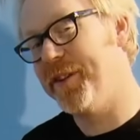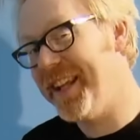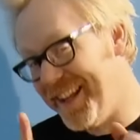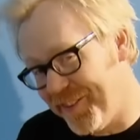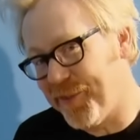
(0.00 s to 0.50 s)
And
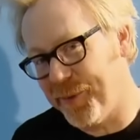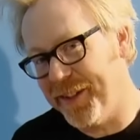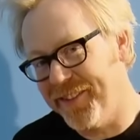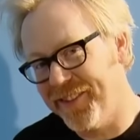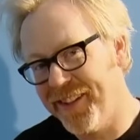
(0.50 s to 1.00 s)
the answer
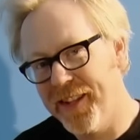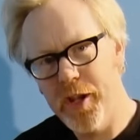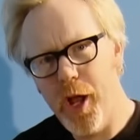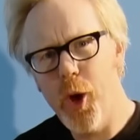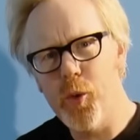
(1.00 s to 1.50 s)
is
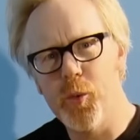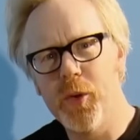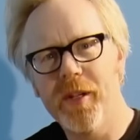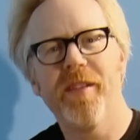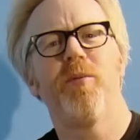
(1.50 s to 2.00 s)
no,
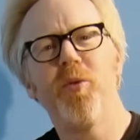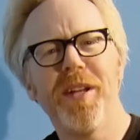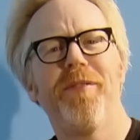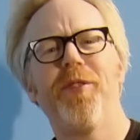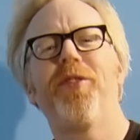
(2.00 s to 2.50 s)
because I'm
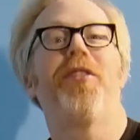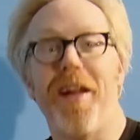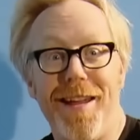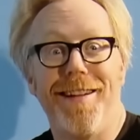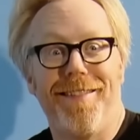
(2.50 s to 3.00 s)
doing it for
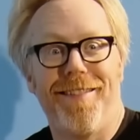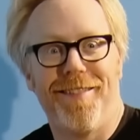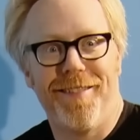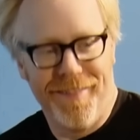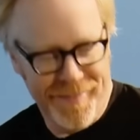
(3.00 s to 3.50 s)
science.